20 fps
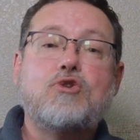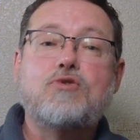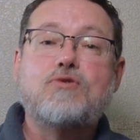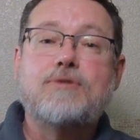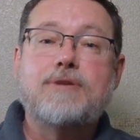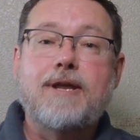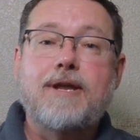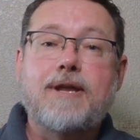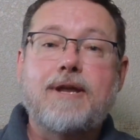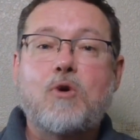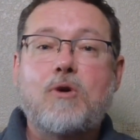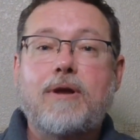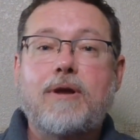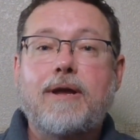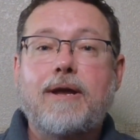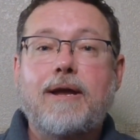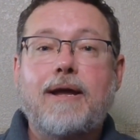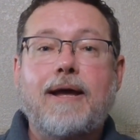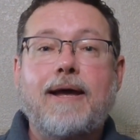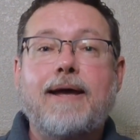Tuesday
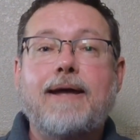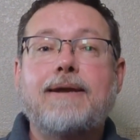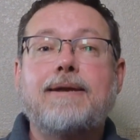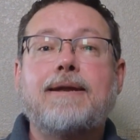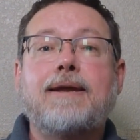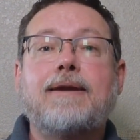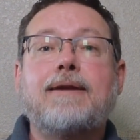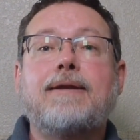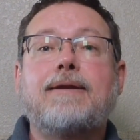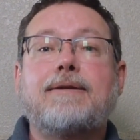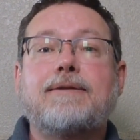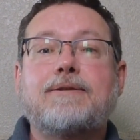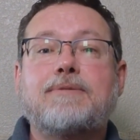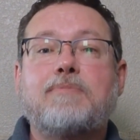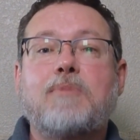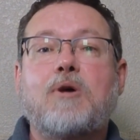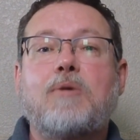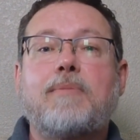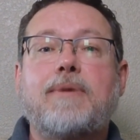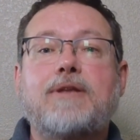morning, I attended a
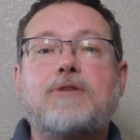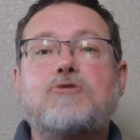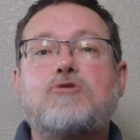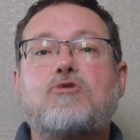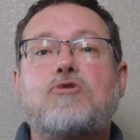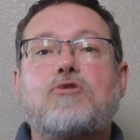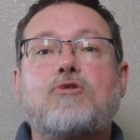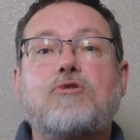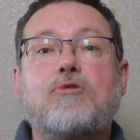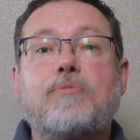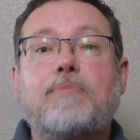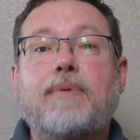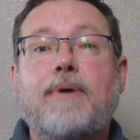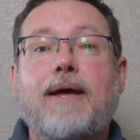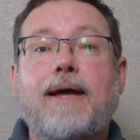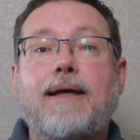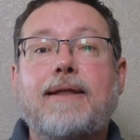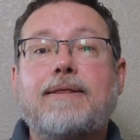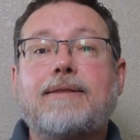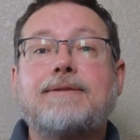small men's group
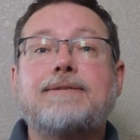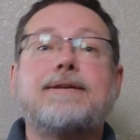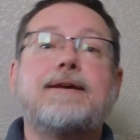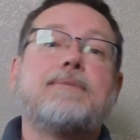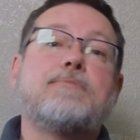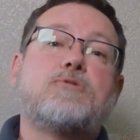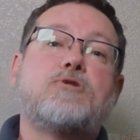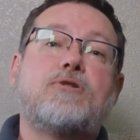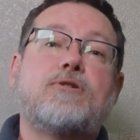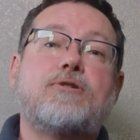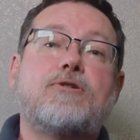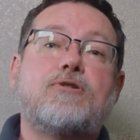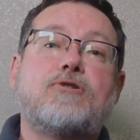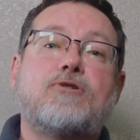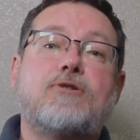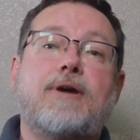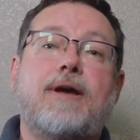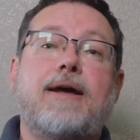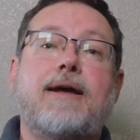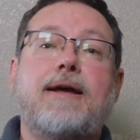at the same
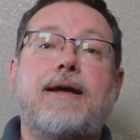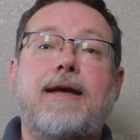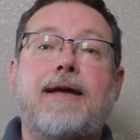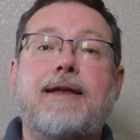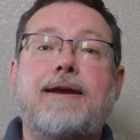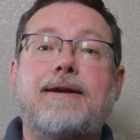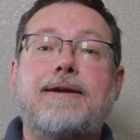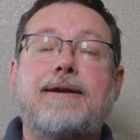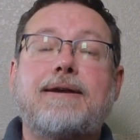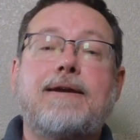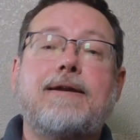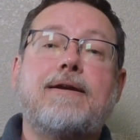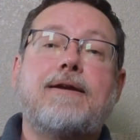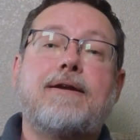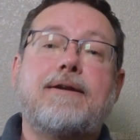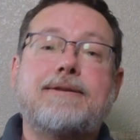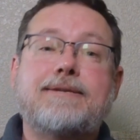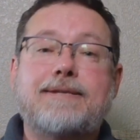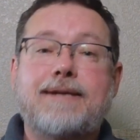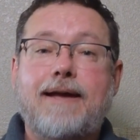church I had
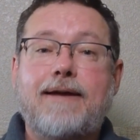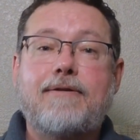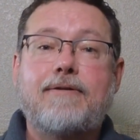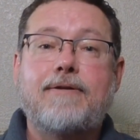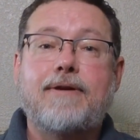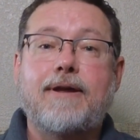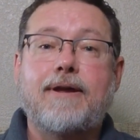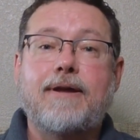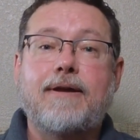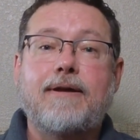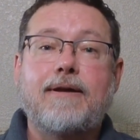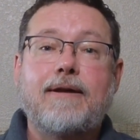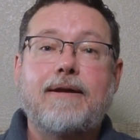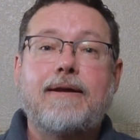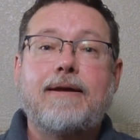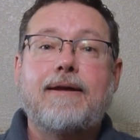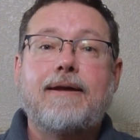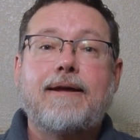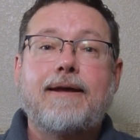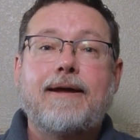attended on Saturday.
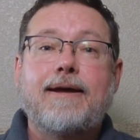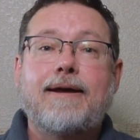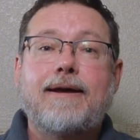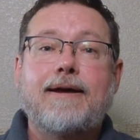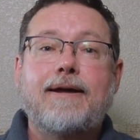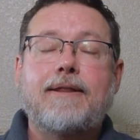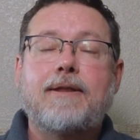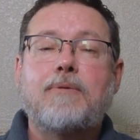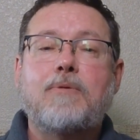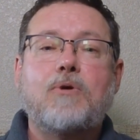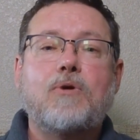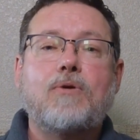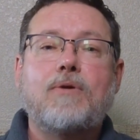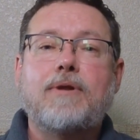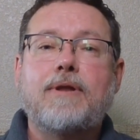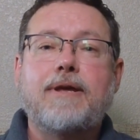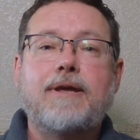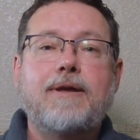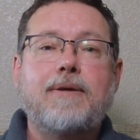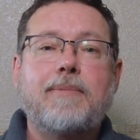There were
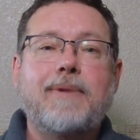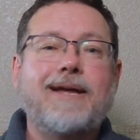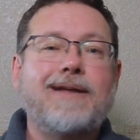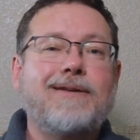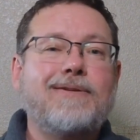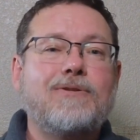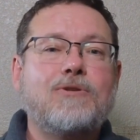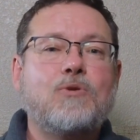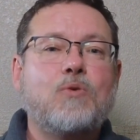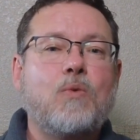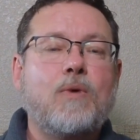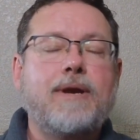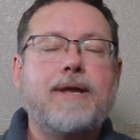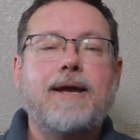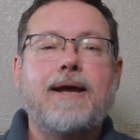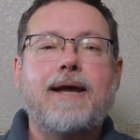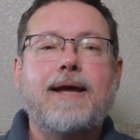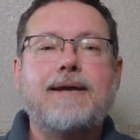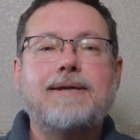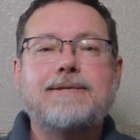only about 20
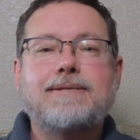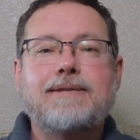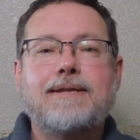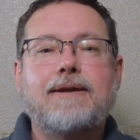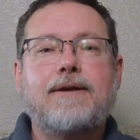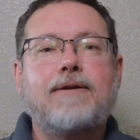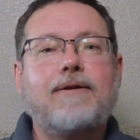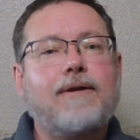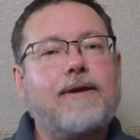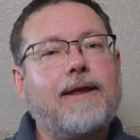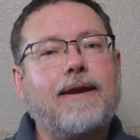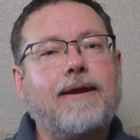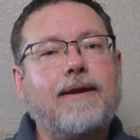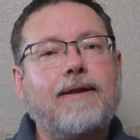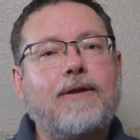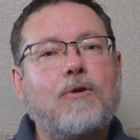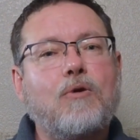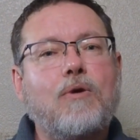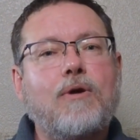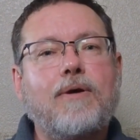guys there,
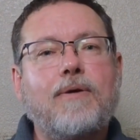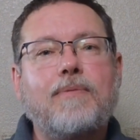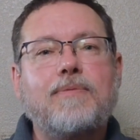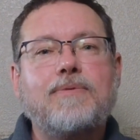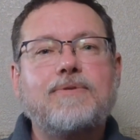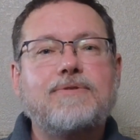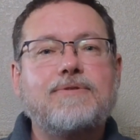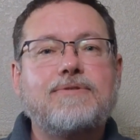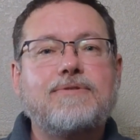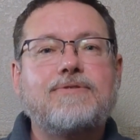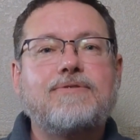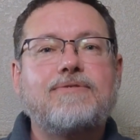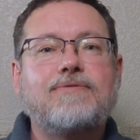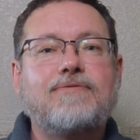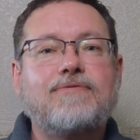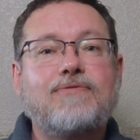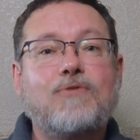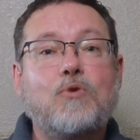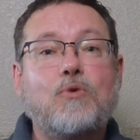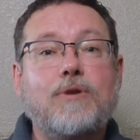and though I was
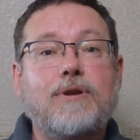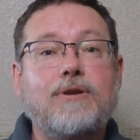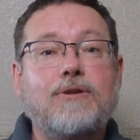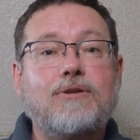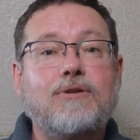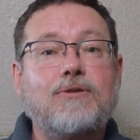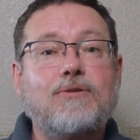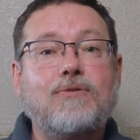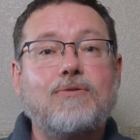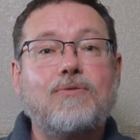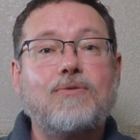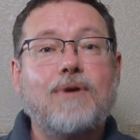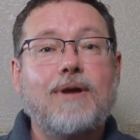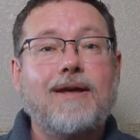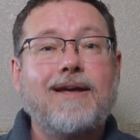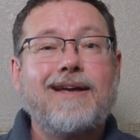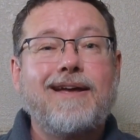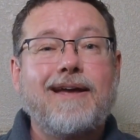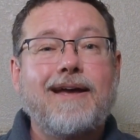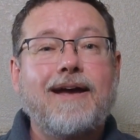42,
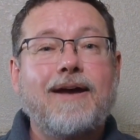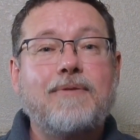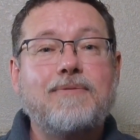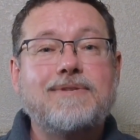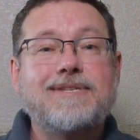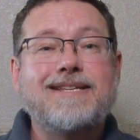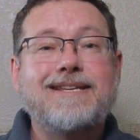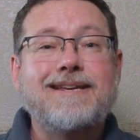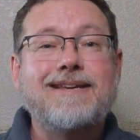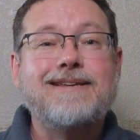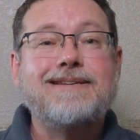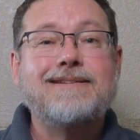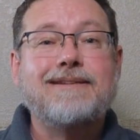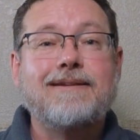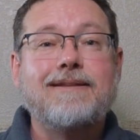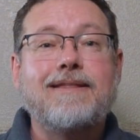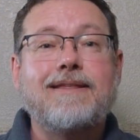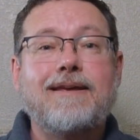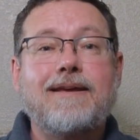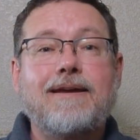I was
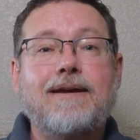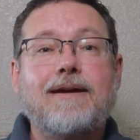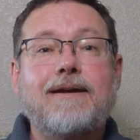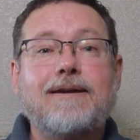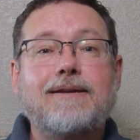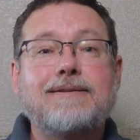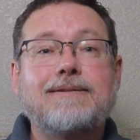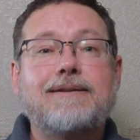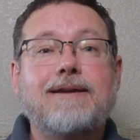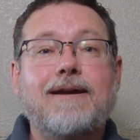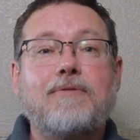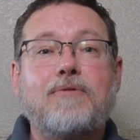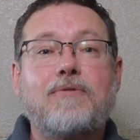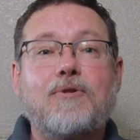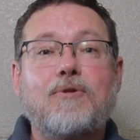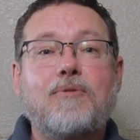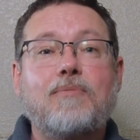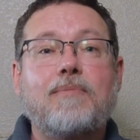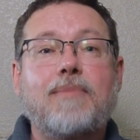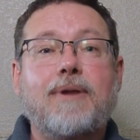easily the youngest guy in the
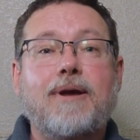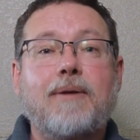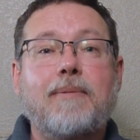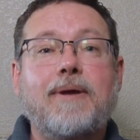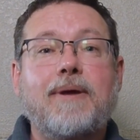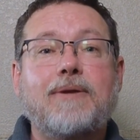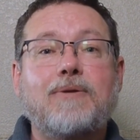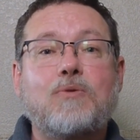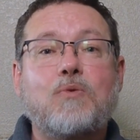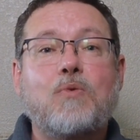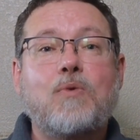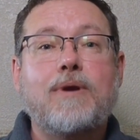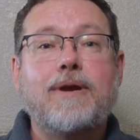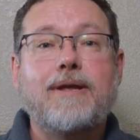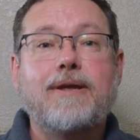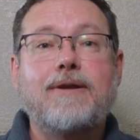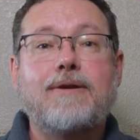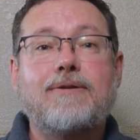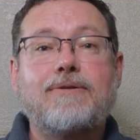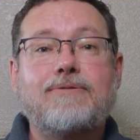room by about
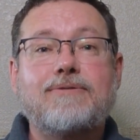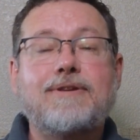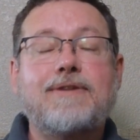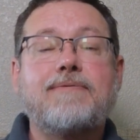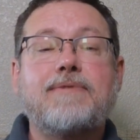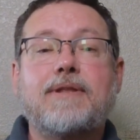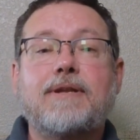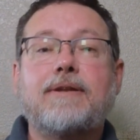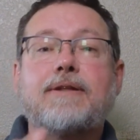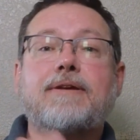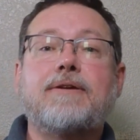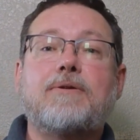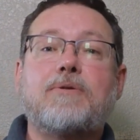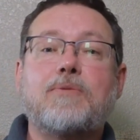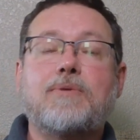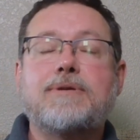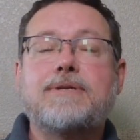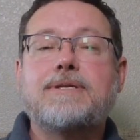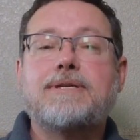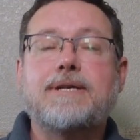20 years. Even the leader
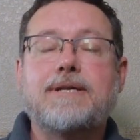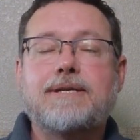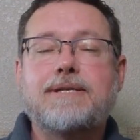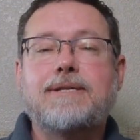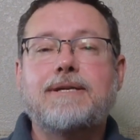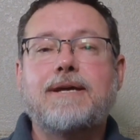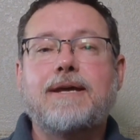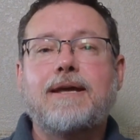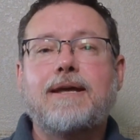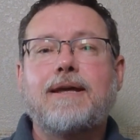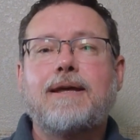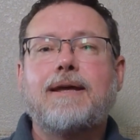was 60.